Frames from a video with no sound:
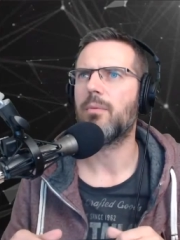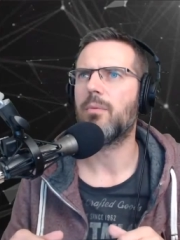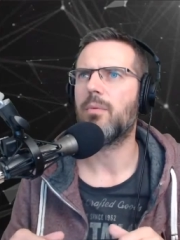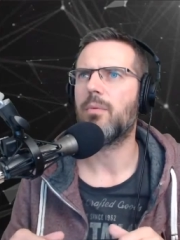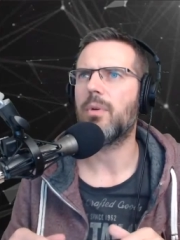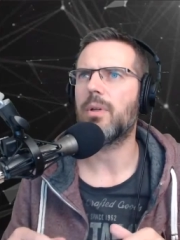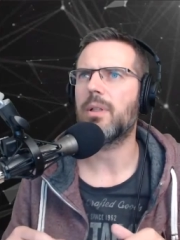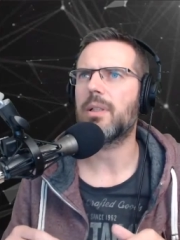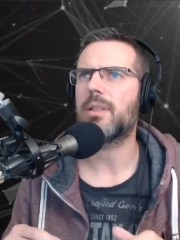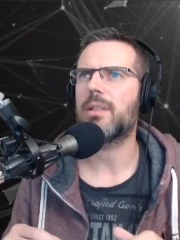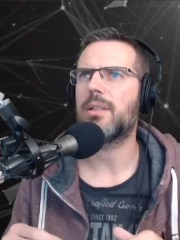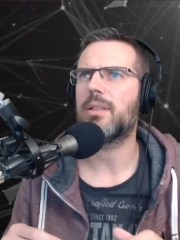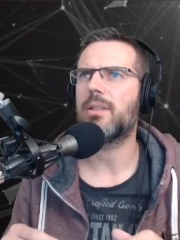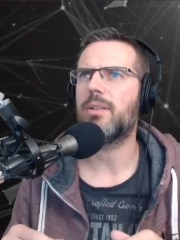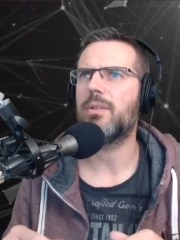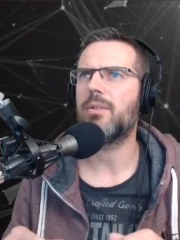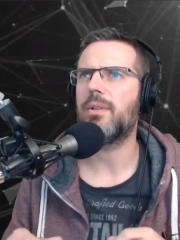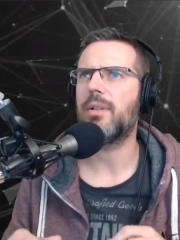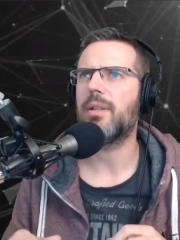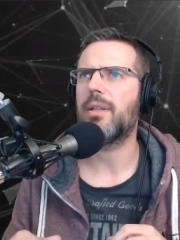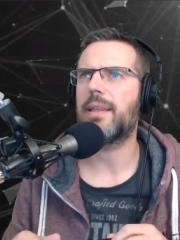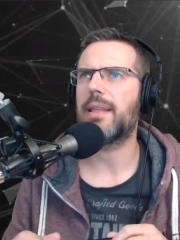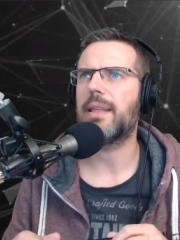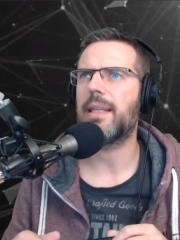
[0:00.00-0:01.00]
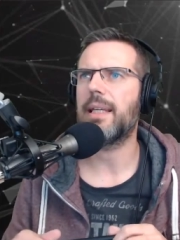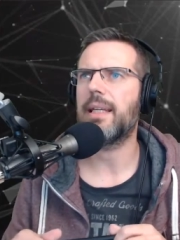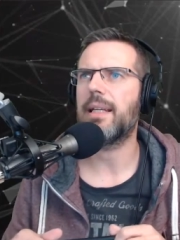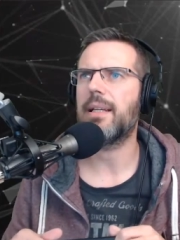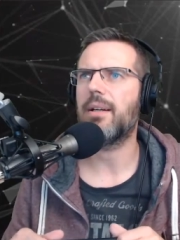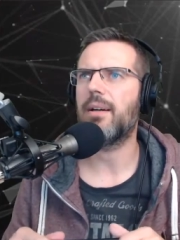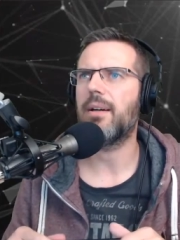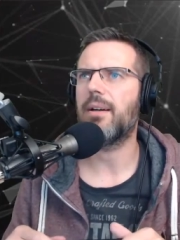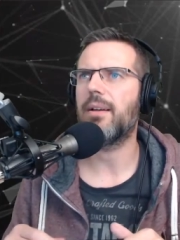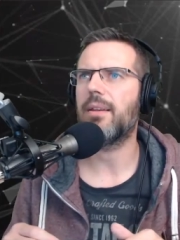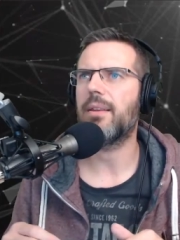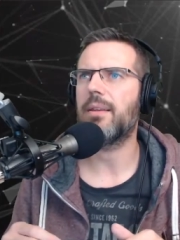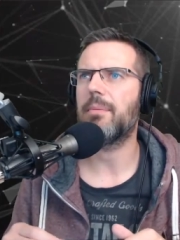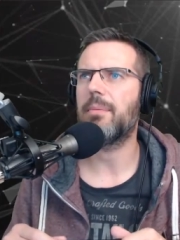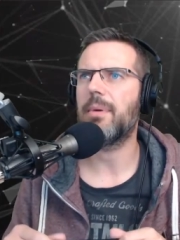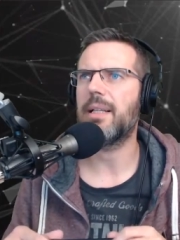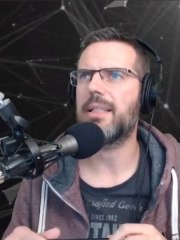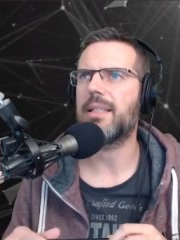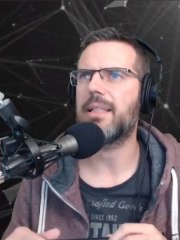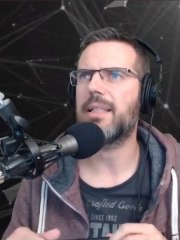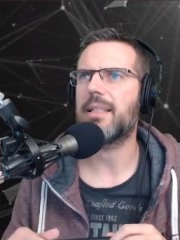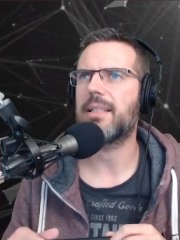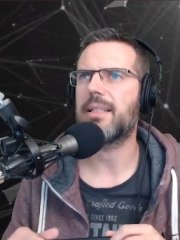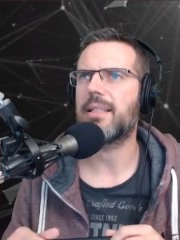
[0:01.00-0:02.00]
What do you think are the
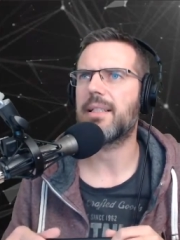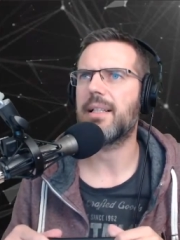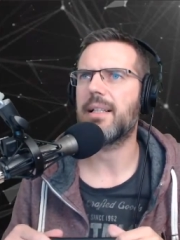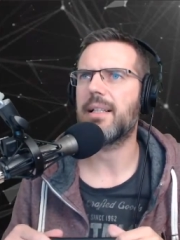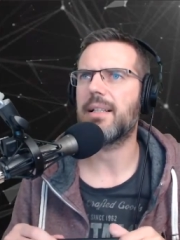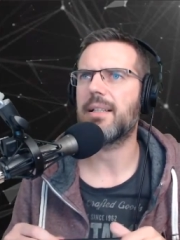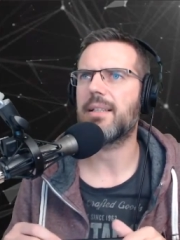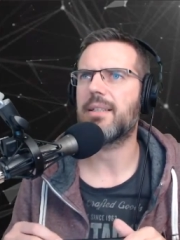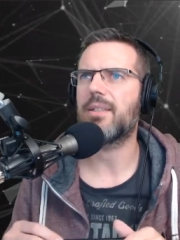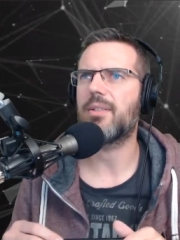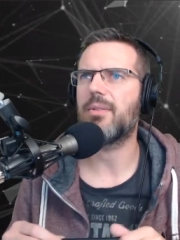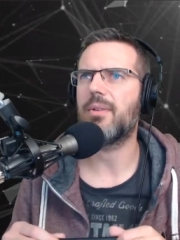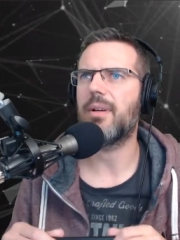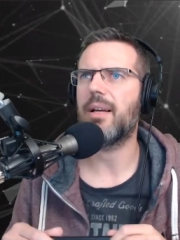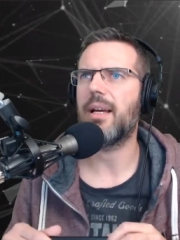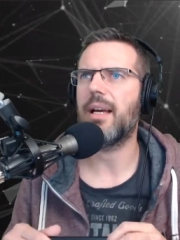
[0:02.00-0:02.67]
basic skills to